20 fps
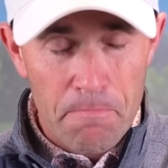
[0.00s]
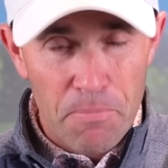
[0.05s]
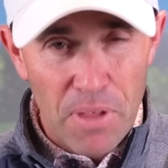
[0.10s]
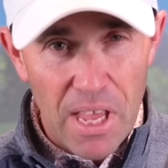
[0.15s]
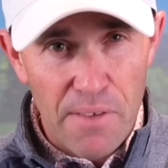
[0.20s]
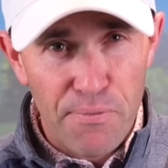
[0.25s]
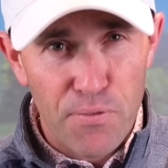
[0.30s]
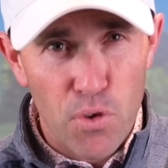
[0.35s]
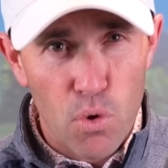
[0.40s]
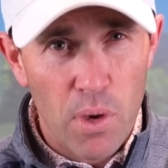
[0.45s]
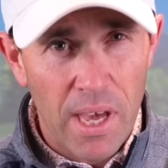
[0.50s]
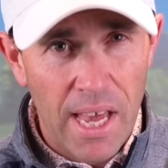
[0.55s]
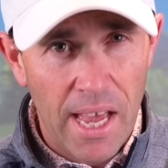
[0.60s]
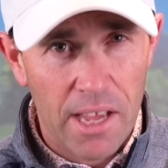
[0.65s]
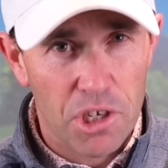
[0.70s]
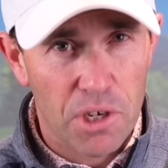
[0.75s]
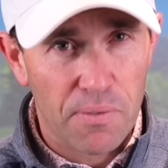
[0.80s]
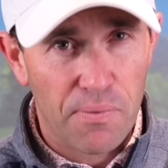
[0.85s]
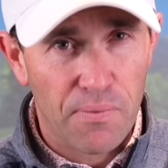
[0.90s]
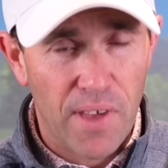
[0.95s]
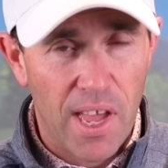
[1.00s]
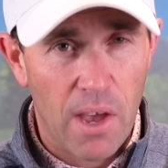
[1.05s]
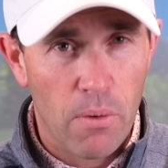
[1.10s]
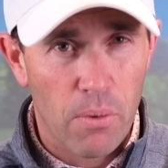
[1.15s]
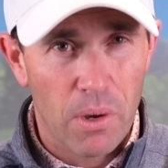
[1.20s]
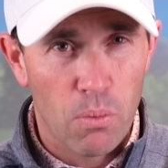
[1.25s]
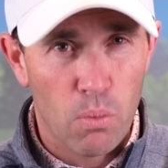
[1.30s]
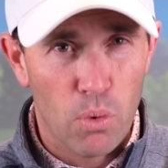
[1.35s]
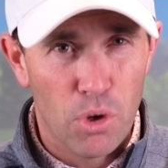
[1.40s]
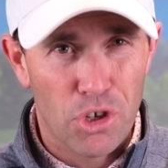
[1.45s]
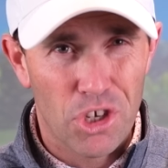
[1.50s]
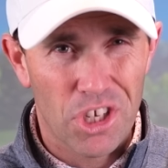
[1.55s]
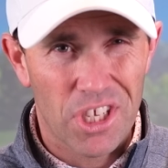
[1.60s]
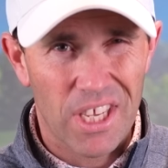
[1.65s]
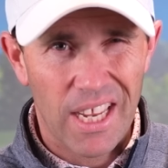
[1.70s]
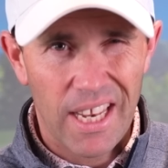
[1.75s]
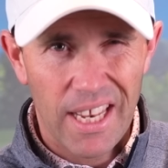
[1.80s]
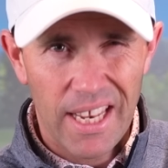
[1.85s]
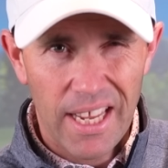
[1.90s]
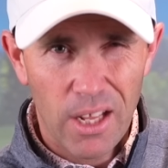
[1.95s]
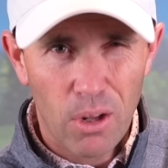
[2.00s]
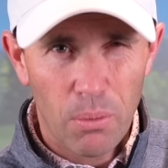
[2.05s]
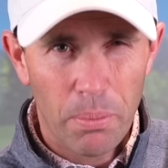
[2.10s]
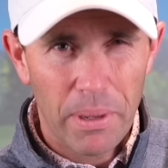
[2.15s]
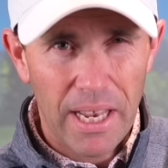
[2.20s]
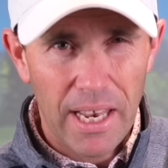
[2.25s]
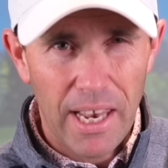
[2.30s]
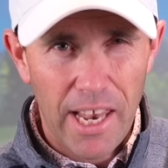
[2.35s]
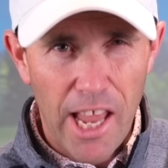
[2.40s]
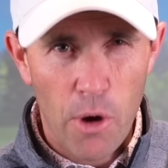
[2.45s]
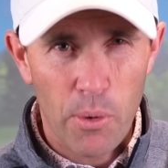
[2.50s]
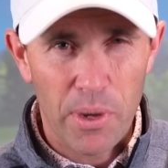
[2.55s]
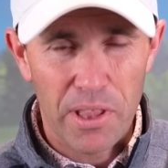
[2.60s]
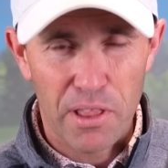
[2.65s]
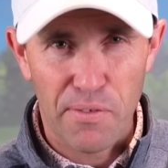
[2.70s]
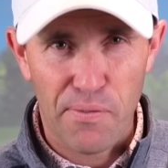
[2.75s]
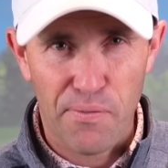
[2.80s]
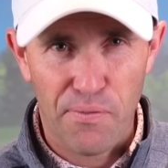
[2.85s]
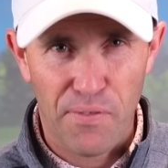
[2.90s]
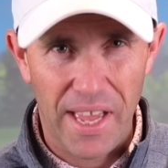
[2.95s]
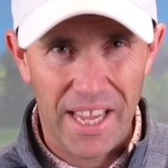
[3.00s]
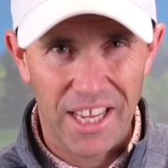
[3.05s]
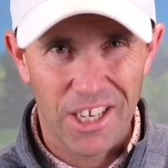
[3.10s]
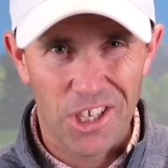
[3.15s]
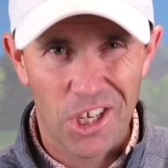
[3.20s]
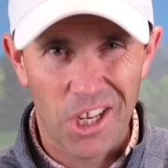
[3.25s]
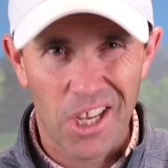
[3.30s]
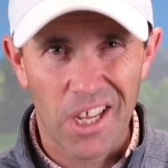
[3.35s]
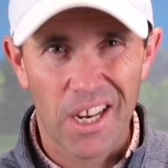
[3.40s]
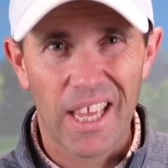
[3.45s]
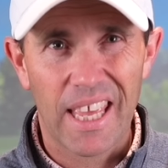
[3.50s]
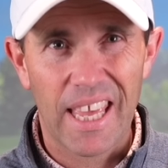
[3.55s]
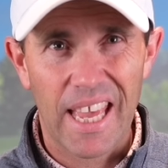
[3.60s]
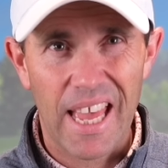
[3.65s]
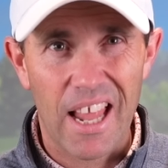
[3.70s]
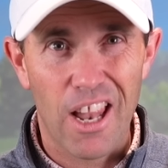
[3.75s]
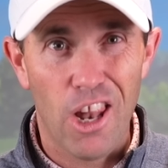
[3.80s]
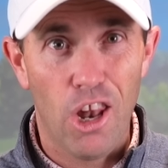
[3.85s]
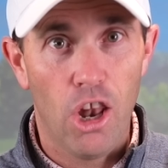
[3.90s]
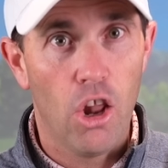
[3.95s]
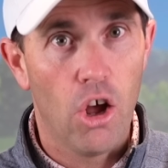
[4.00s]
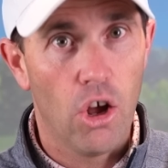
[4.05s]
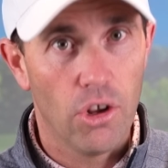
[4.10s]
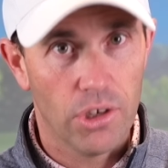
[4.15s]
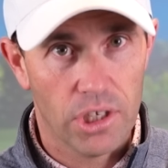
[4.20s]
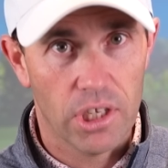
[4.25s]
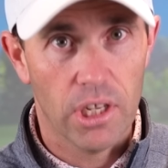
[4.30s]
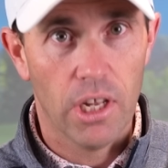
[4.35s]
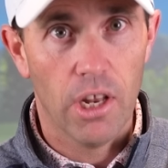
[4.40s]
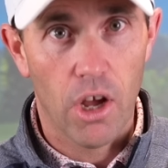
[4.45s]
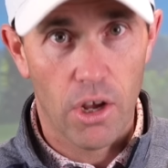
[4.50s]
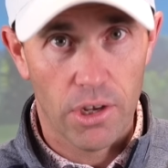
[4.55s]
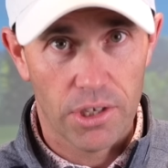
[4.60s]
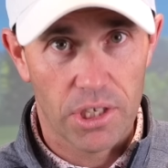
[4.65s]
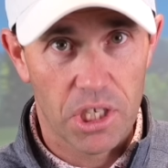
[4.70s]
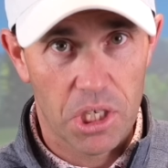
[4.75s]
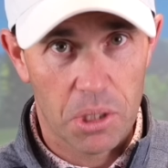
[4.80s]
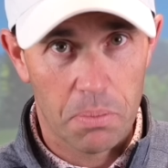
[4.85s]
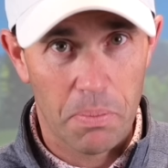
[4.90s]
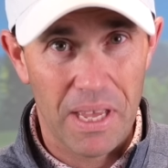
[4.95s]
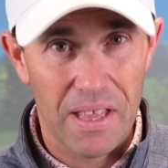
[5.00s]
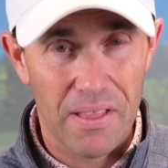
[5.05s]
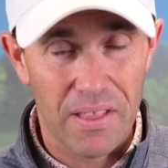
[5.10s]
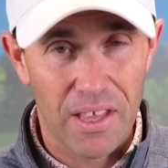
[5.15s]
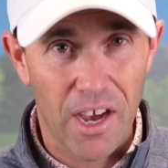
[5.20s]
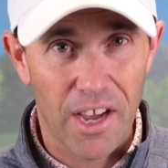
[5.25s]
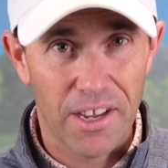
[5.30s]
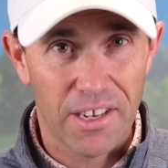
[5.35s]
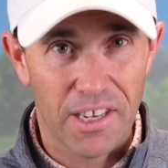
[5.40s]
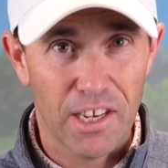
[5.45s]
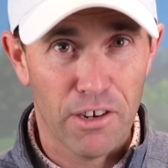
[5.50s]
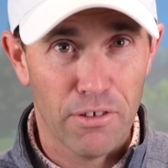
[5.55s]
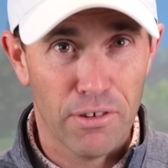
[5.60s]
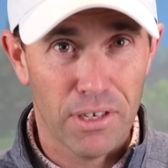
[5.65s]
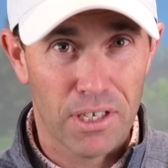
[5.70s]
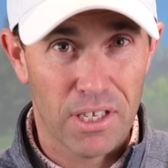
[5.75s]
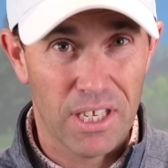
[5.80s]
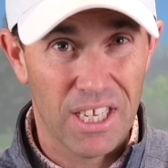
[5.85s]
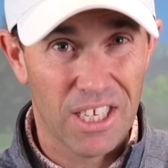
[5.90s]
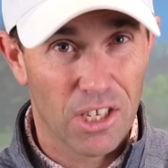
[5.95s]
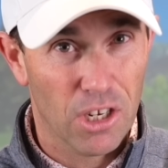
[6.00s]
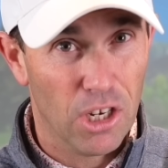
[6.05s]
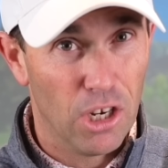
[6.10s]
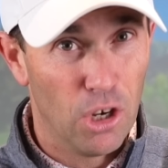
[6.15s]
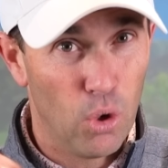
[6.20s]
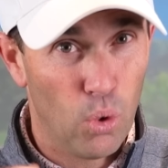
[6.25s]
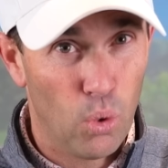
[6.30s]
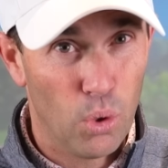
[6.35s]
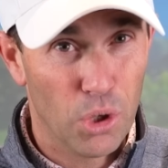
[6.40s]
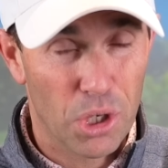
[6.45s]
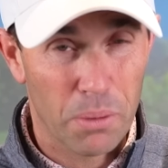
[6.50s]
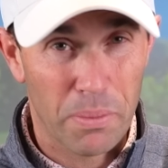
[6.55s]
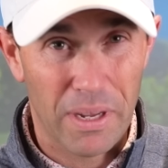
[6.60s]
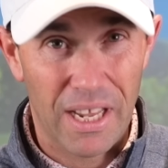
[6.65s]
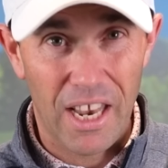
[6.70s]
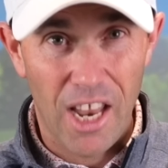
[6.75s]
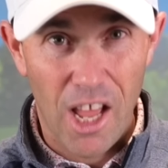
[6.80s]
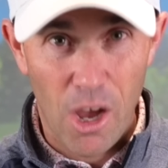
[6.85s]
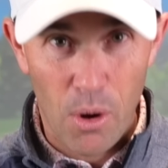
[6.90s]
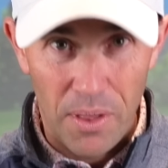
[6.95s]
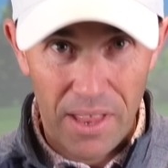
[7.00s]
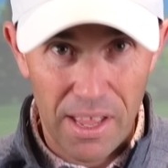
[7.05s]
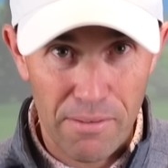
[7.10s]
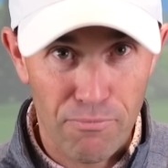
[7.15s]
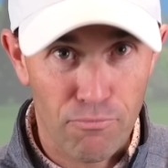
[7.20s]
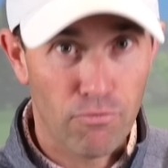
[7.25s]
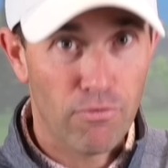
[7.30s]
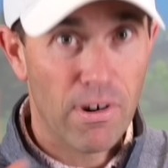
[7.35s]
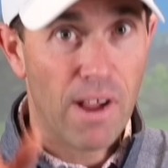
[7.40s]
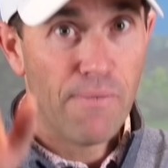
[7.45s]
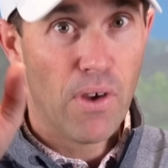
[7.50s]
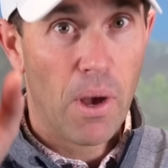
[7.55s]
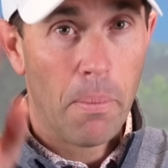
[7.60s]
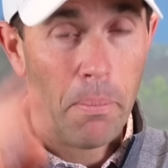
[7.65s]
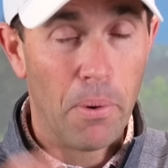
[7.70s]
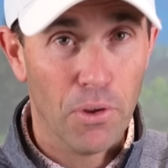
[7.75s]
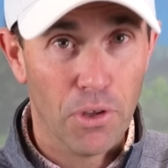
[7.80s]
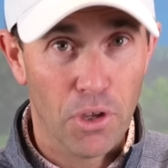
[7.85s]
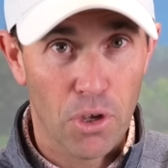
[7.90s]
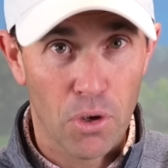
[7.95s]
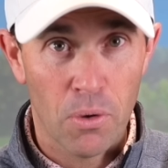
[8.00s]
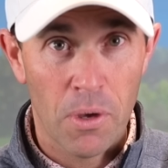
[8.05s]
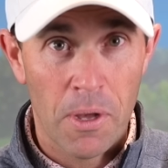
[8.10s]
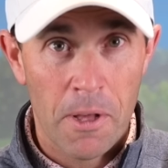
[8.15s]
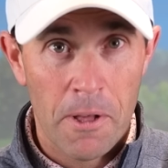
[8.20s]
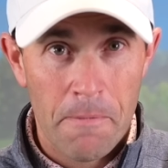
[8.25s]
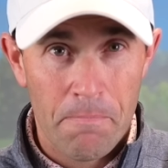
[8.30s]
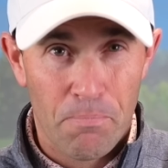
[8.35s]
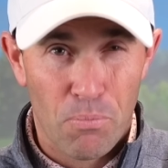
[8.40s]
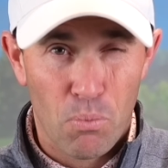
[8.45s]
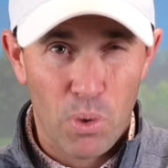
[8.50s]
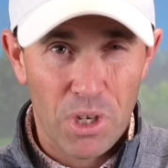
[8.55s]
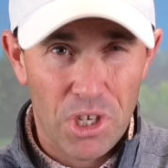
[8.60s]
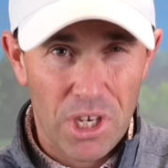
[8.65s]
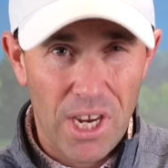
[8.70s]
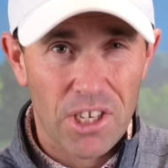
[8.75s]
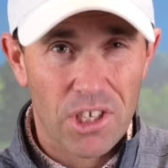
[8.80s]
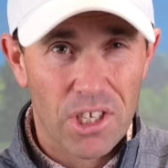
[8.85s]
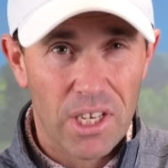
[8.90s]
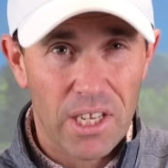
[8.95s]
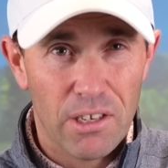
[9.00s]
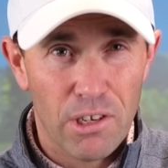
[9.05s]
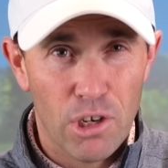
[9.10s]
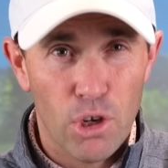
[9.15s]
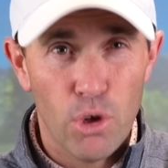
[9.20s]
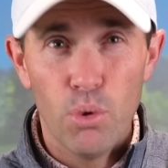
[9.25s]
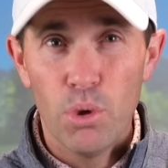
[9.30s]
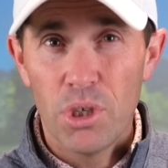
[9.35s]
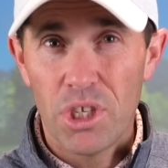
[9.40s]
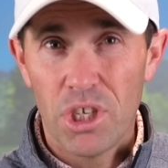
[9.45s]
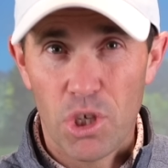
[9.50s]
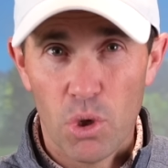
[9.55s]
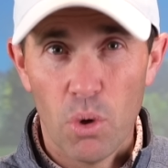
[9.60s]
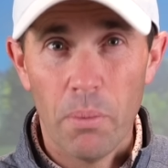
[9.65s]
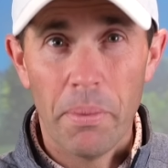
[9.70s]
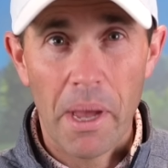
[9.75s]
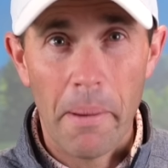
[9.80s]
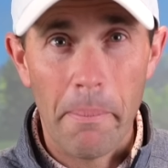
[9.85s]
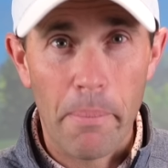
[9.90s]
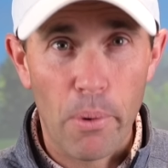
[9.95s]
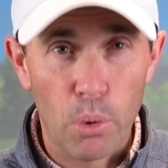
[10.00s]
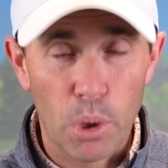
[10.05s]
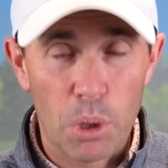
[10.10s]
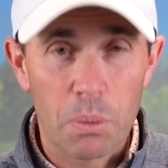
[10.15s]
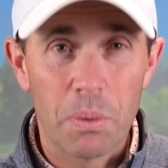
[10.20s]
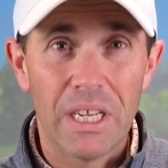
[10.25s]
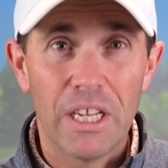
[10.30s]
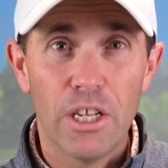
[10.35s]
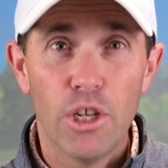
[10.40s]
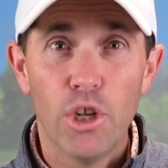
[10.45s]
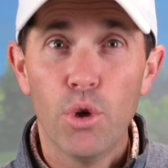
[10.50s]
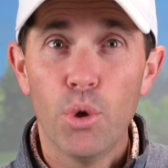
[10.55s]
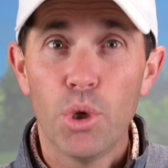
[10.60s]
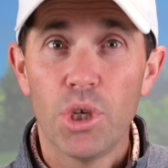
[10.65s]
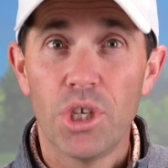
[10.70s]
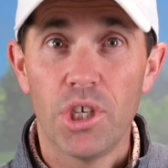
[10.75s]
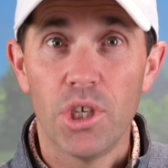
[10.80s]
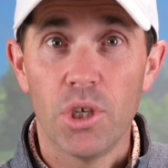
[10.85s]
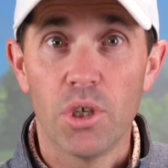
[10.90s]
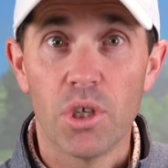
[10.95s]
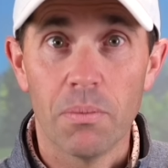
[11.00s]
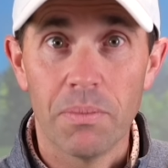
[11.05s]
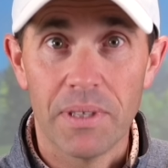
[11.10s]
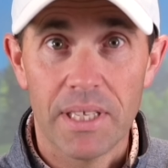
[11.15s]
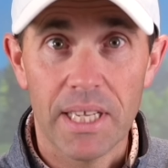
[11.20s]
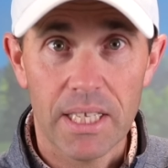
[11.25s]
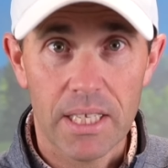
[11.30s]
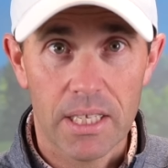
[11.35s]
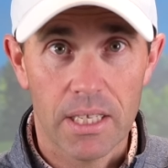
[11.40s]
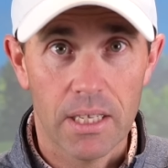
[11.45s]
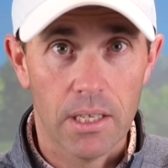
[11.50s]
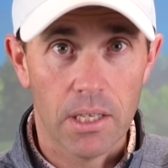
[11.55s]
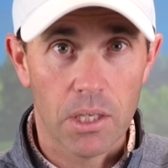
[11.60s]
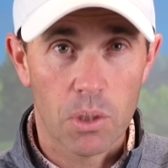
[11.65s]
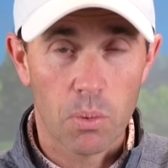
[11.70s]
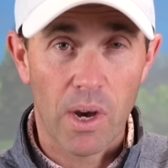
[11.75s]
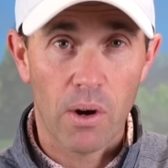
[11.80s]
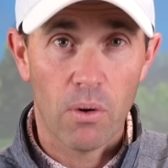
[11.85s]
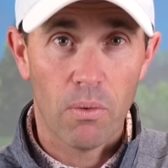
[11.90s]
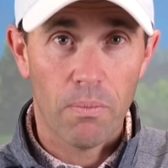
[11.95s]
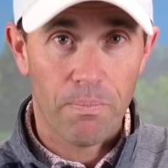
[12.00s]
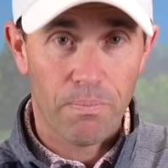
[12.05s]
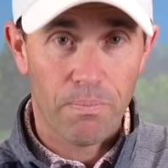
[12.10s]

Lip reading: if you catch a fairway wood just a little bit low in the face, you're going to get lots and lots of spin. The idea is that it's going to launch a bit low and then rev up on you, which actually loses you a bit of ball speed, loses you some distance. Well,